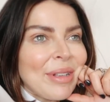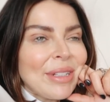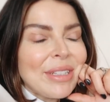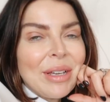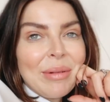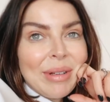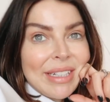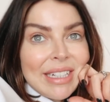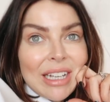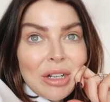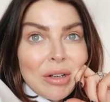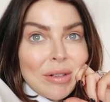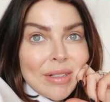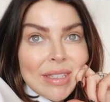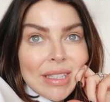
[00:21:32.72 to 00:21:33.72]
So he's like
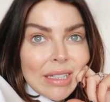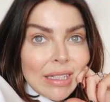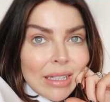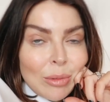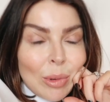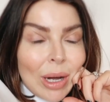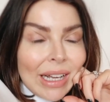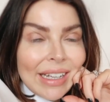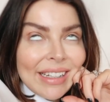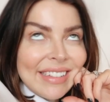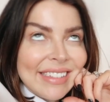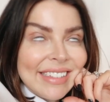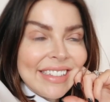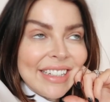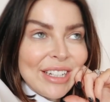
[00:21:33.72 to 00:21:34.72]
constantly
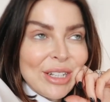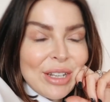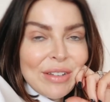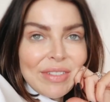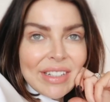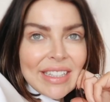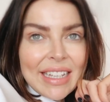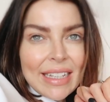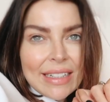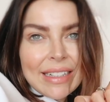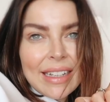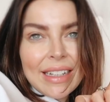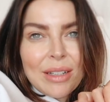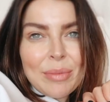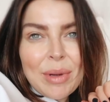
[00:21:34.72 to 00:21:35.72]
wired and nervous. He's
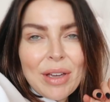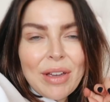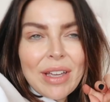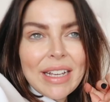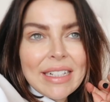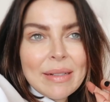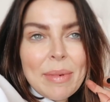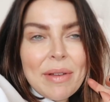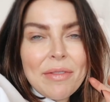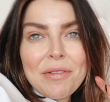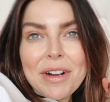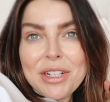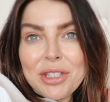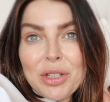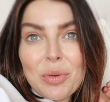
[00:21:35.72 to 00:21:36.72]
like a bit of a
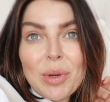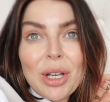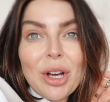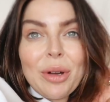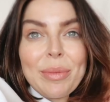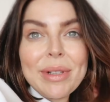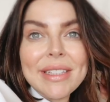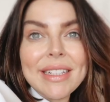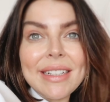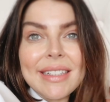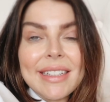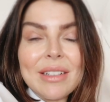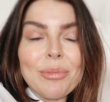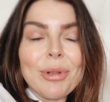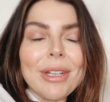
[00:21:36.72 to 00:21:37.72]
rescue. We got him at
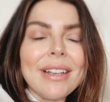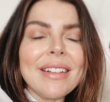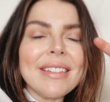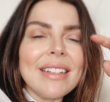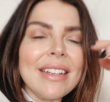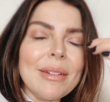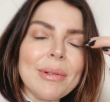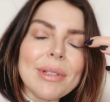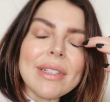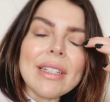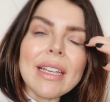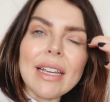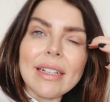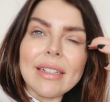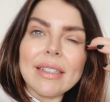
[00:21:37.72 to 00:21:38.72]
16 weeks and it was
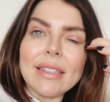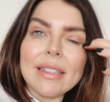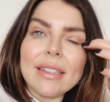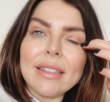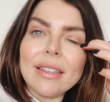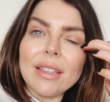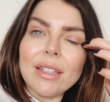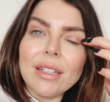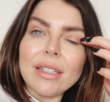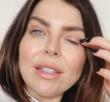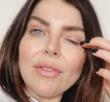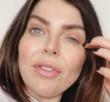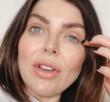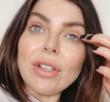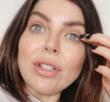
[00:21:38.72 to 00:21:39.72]
his, because the
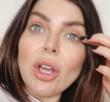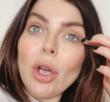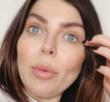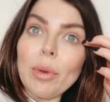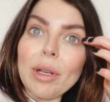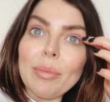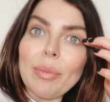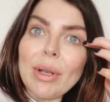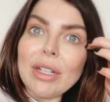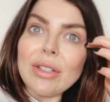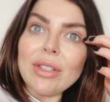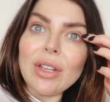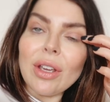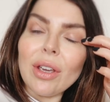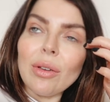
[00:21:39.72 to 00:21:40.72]
first home he'd been
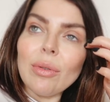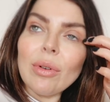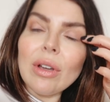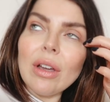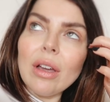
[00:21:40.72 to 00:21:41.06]
to,